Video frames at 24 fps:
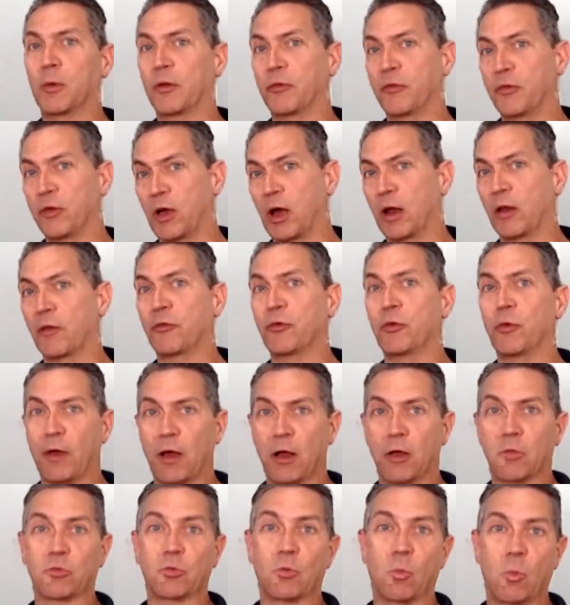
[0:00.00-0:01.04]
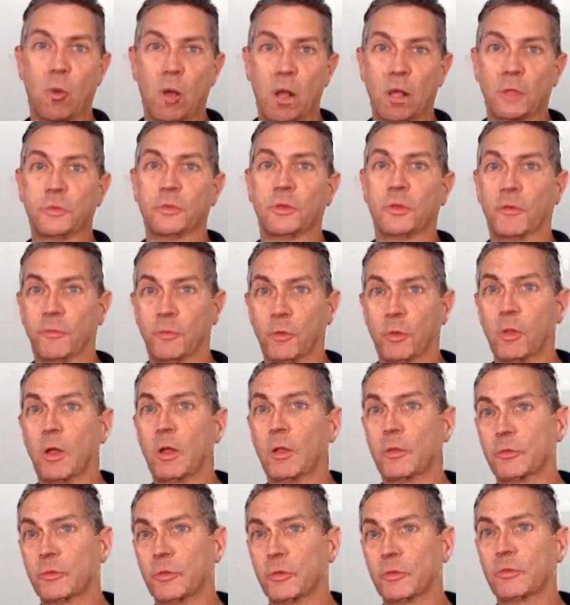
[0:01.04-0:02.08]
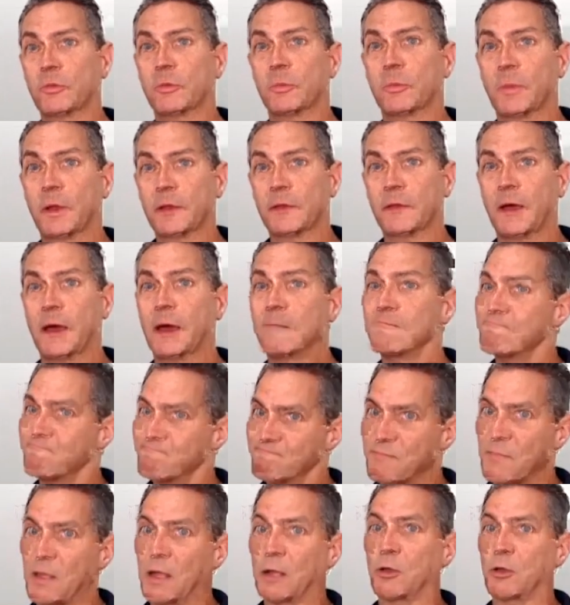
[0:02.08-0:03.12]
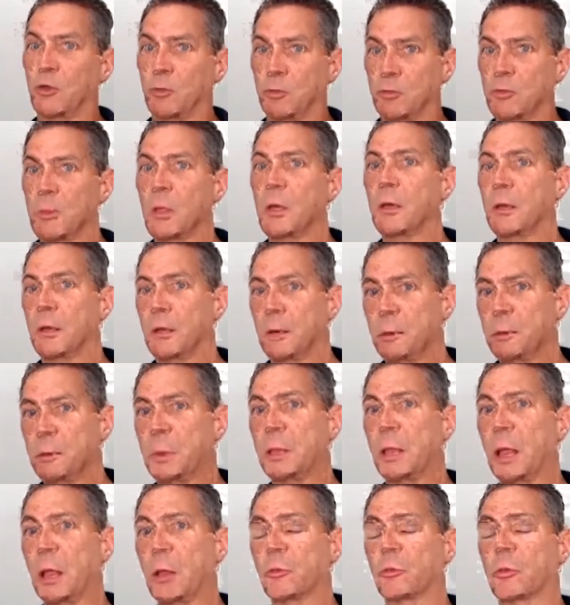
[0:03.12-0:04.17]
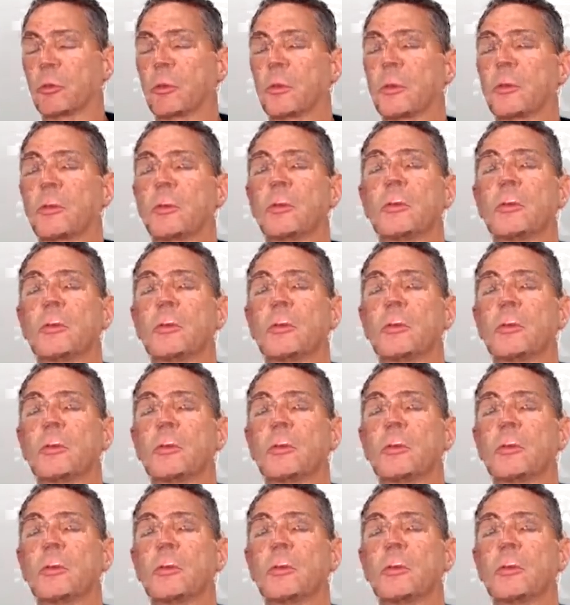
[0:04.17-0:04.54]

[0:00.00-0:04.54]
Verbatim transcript: But if you got a few thousand watts in a full on system like that, that could be dangerous.